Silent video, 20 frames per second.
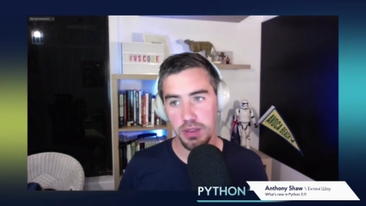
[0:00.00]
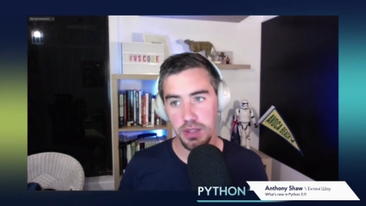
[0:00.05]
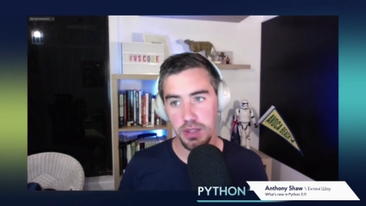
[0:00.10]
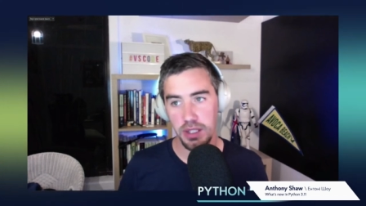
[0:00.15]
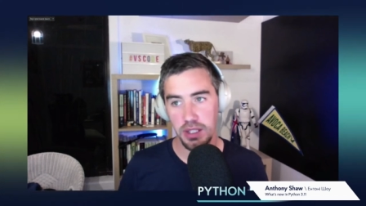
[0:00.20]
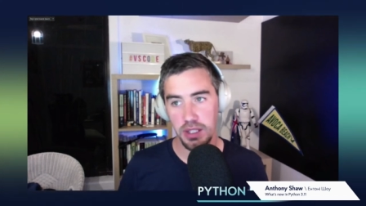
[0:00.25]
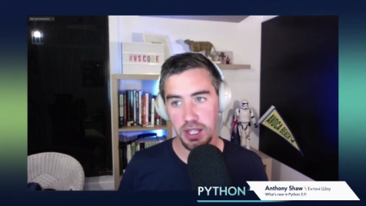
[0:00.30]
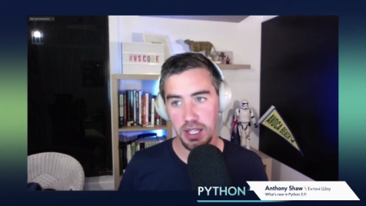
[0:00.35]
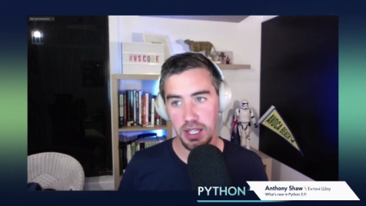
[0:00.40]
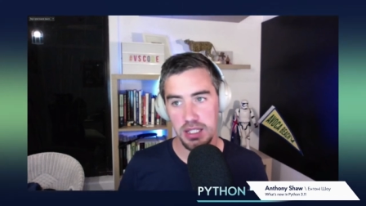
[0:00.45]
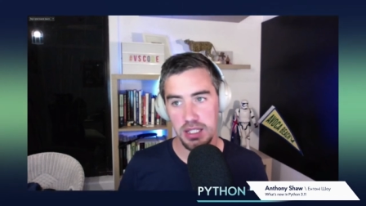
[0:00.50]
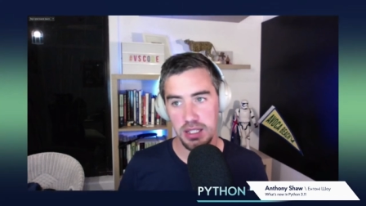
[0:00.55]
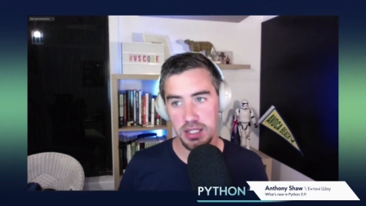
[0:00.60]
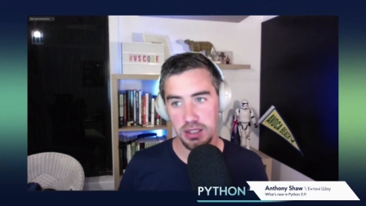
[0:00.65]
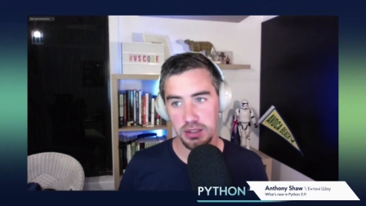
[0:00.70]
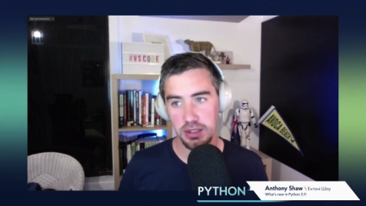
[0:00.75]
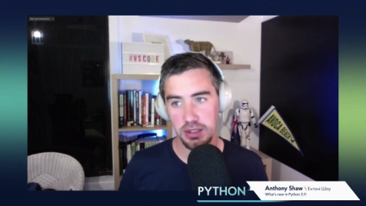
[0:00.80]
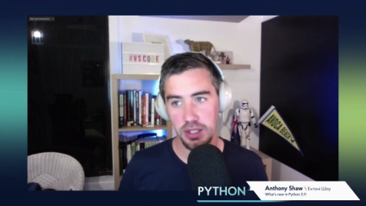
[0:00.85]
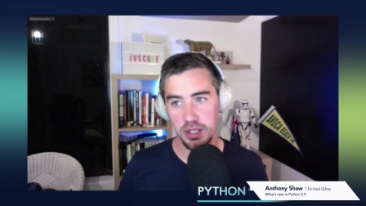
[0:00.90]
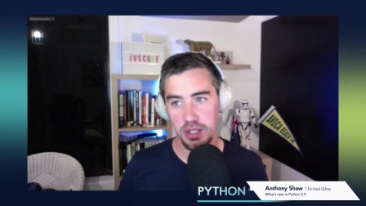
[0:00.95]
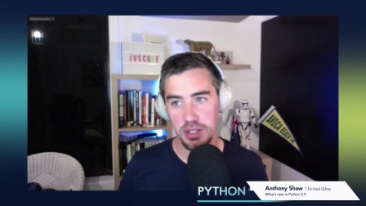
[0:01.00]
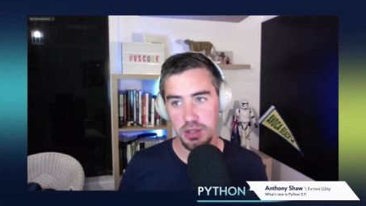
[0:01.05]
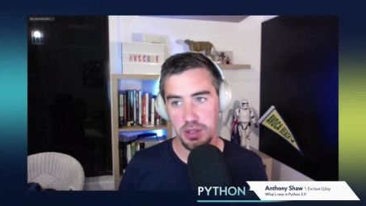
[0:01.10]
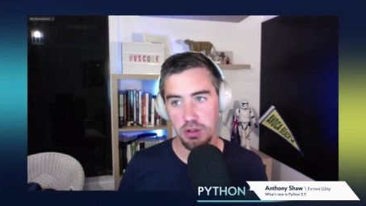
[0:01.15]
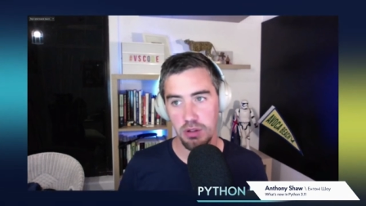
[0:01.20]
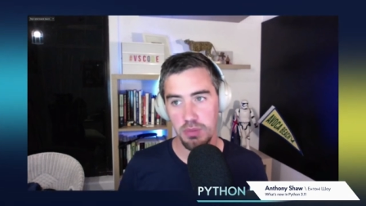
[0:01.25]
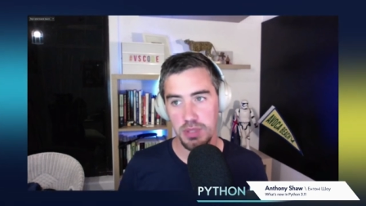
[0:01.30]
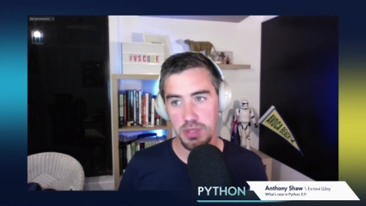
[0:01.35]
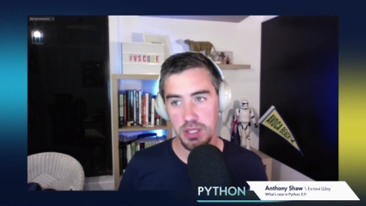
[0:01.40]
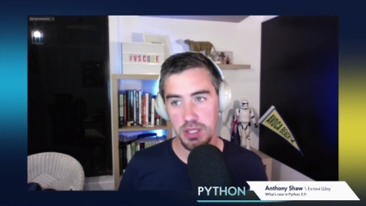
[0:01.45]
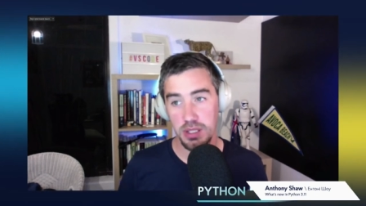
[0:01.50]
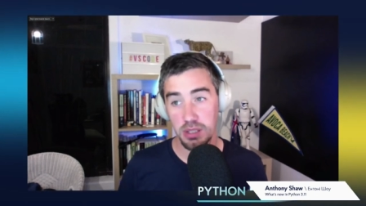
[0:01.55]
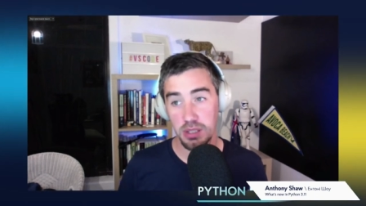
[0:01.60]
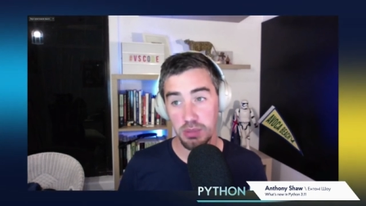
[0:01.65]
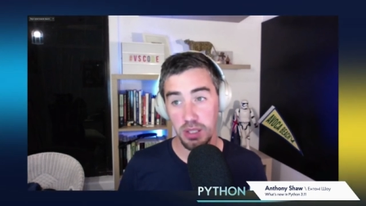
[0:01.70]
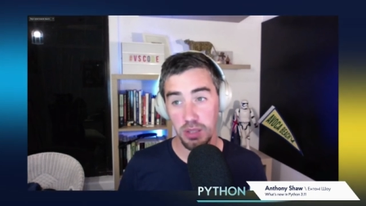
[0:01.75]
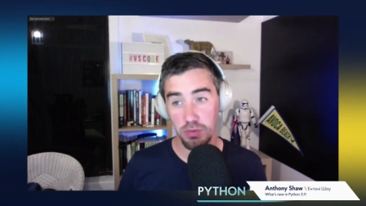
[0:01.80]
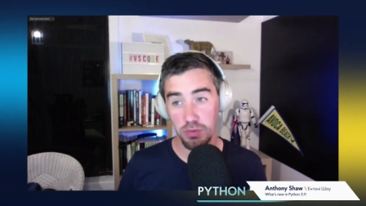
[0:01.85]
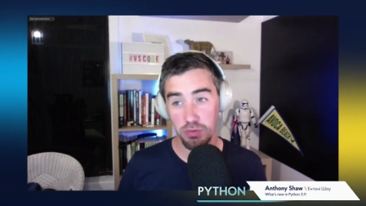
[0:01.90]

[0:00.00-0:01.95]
then async task groups is going to be a